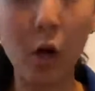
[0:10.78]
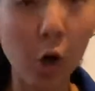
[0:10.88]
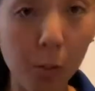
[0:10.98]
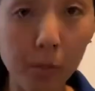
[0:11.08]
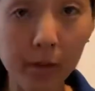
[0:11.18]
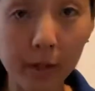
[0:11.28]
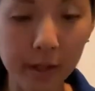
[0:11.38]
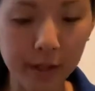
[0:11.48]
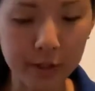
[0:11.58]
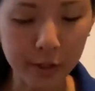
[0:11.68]
open the
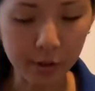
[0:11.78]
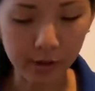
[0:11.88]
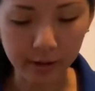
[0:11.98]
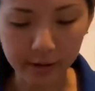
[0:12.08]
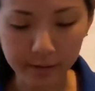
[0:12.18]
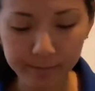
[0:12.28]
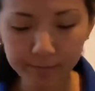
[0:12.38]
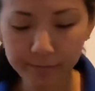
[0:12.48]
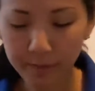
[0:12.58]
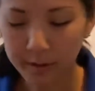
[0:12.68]
case correctly.
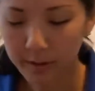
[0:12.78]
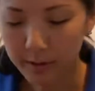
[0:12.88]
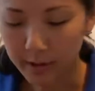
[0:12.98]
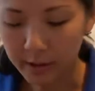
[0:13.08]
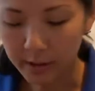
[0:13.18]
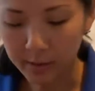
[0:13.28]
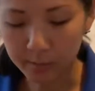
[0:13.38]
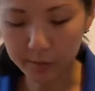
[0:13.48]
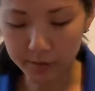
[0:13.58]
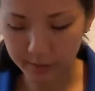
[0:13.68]

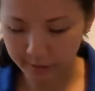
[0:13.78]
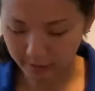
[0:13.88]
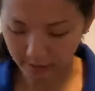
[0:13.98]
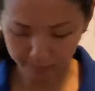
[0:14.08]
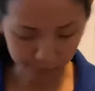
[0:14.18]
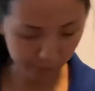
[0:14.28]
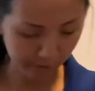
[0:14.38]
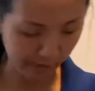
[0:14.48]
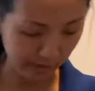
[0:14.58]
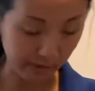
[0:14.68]
Most of the times
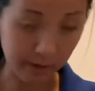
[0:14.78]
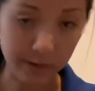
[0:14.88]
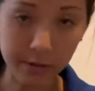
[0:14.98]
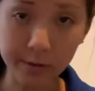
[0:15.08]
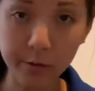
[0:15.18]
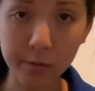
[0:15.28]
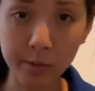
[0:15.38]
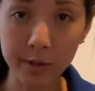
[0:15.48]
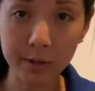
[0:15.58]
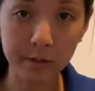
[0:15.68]
when I do this with my
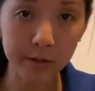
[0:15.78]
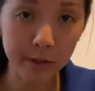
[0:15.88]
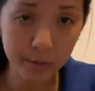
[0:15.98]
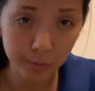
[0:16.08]
students,